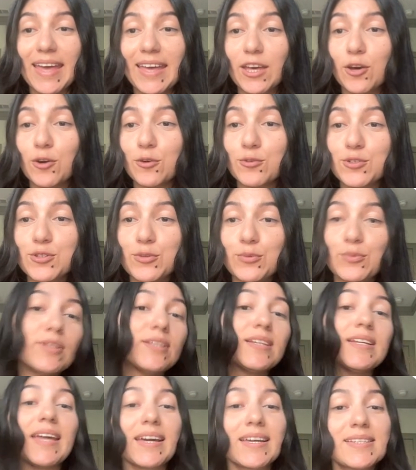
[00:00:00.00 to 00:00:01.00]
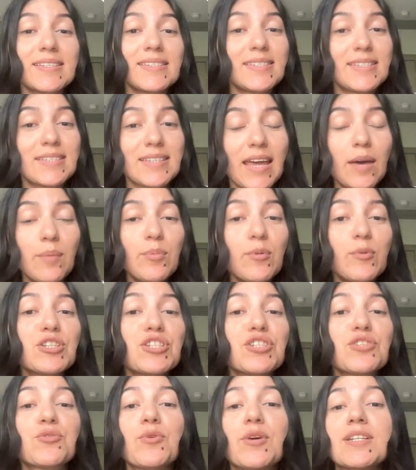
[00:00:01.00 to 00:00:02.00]
and go to the next step,
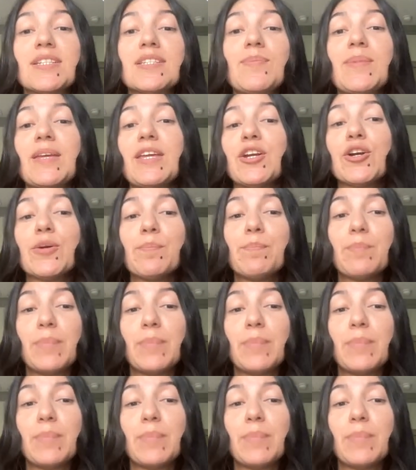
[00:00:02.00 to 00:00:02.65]
which is going to be your